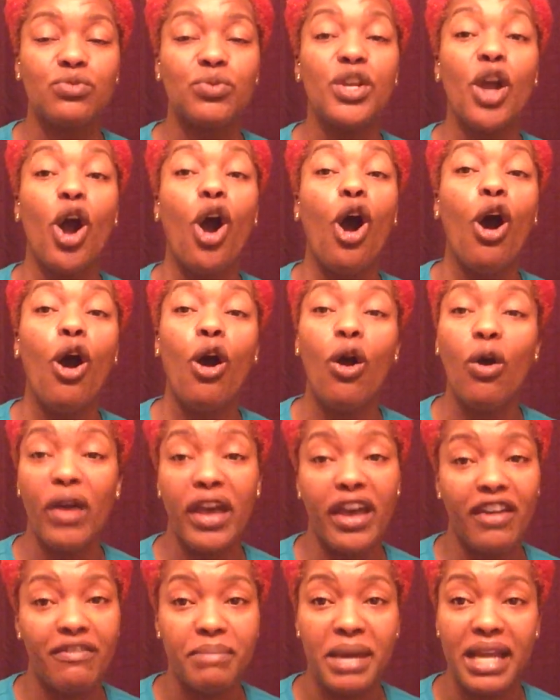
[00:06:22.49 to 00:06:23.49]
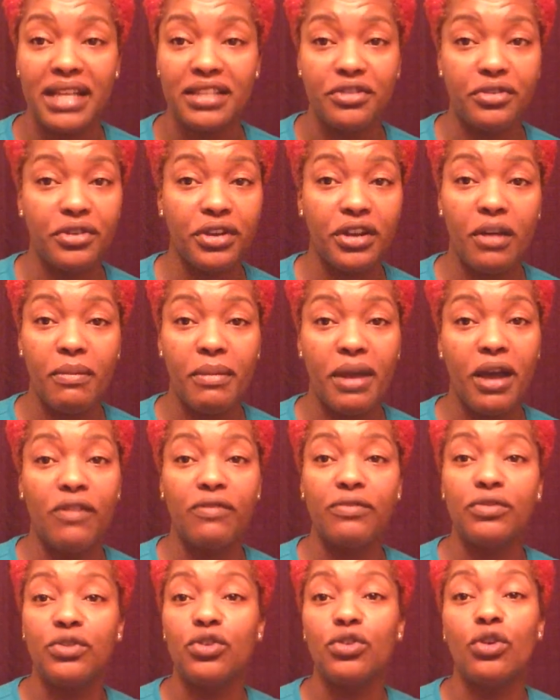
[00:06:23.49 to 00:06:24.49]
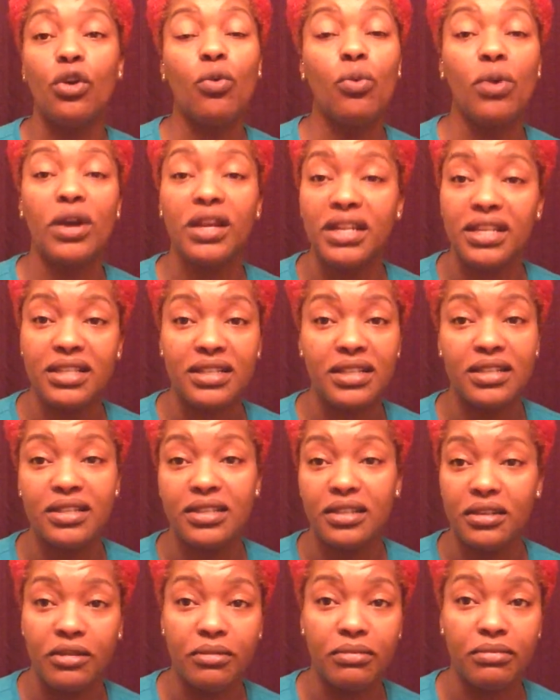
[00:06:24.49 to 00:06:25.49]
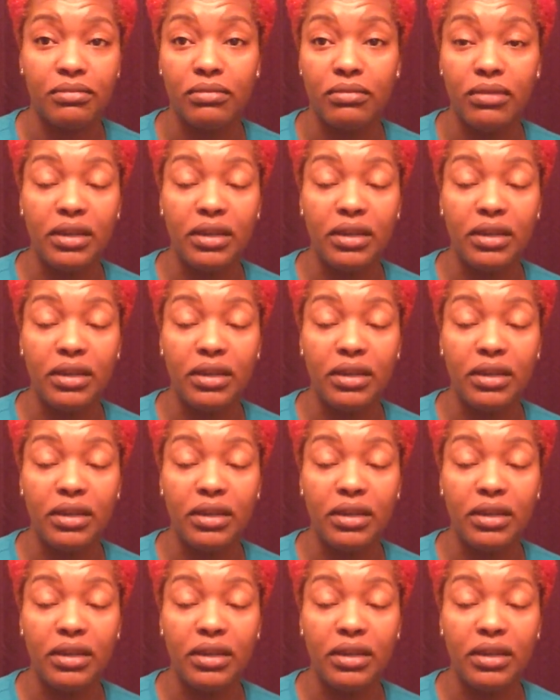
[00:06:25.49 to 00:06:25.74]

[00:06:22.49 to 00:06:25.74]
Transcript: We all have bacteria in our mouth. No one is exempt.